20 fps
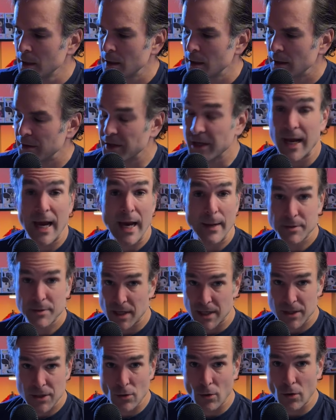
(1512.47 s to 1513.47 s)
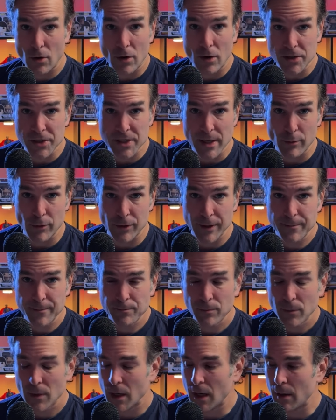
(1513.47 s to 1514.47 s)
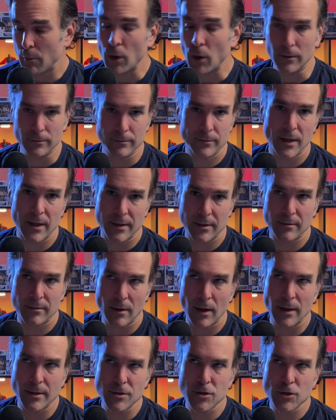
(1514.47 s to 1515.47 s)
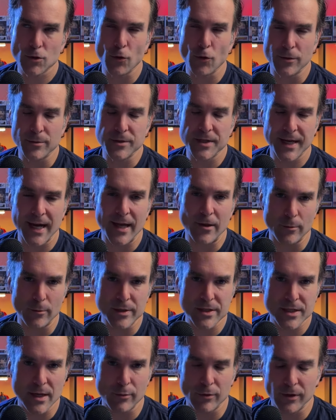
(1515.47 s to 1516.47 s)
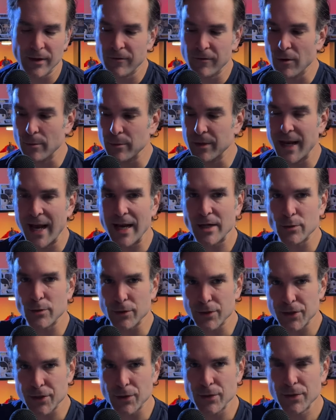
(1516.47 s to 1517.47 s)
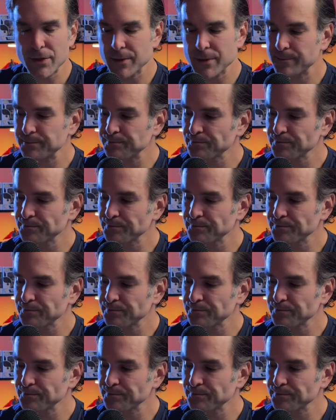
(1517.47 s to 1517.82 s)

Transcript: The capes I store all separately. Well, I store them together, but separately from the actual suits.